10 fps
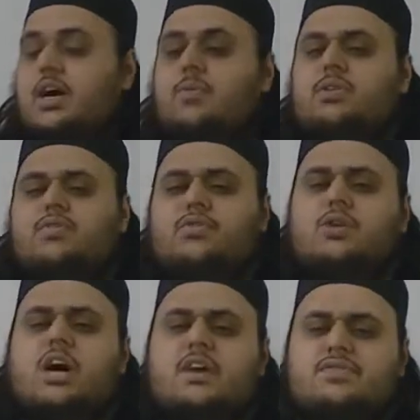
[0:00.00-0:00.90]
And what the
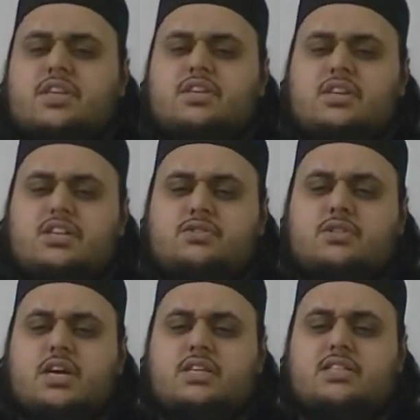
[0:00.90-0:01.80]
fuqaha state in relation
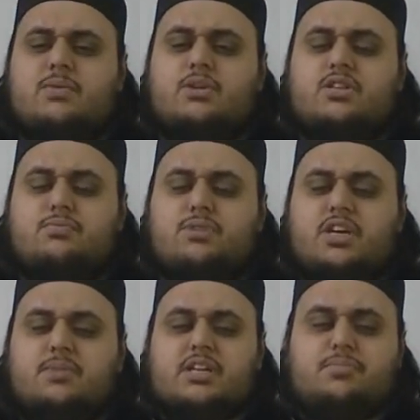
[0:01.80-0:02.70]
to that is that what the
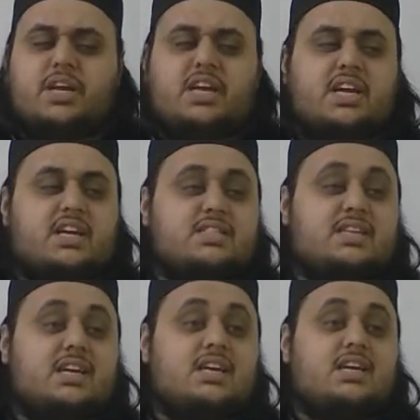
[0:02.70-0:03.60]
meaning by the break here is
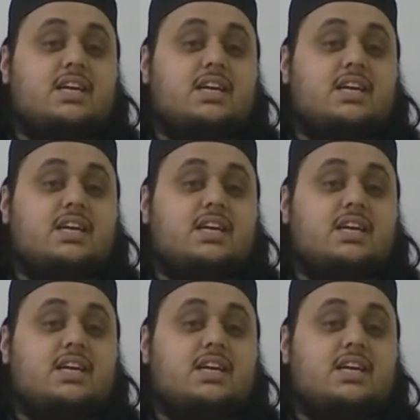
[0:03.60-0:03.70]
that,